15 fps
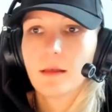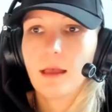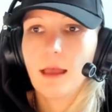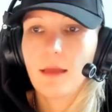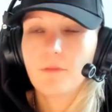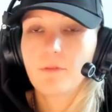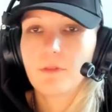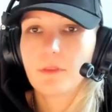
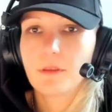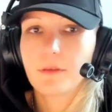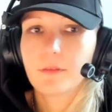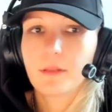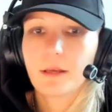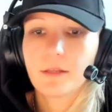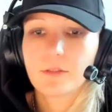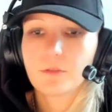Everything
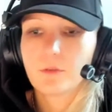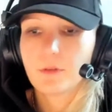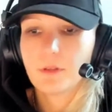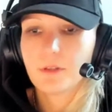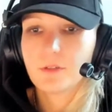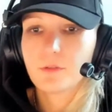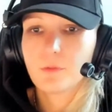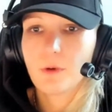like
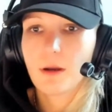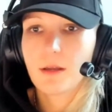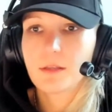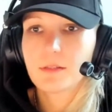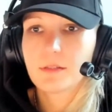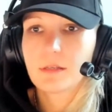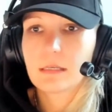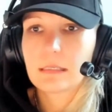
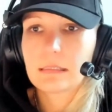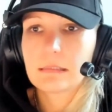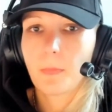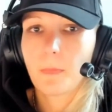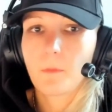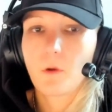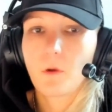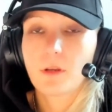strategy-wise and
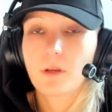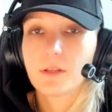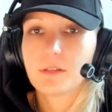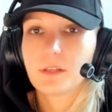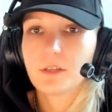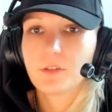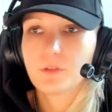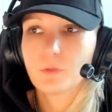
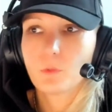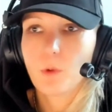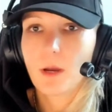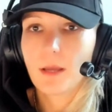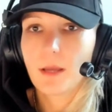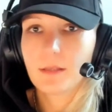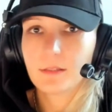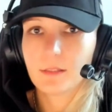
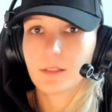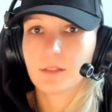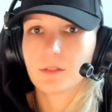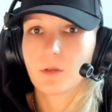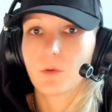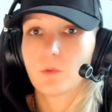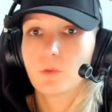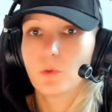organization-wise is
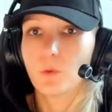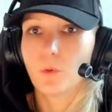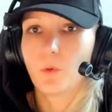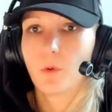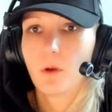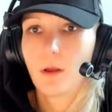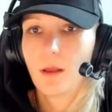on you,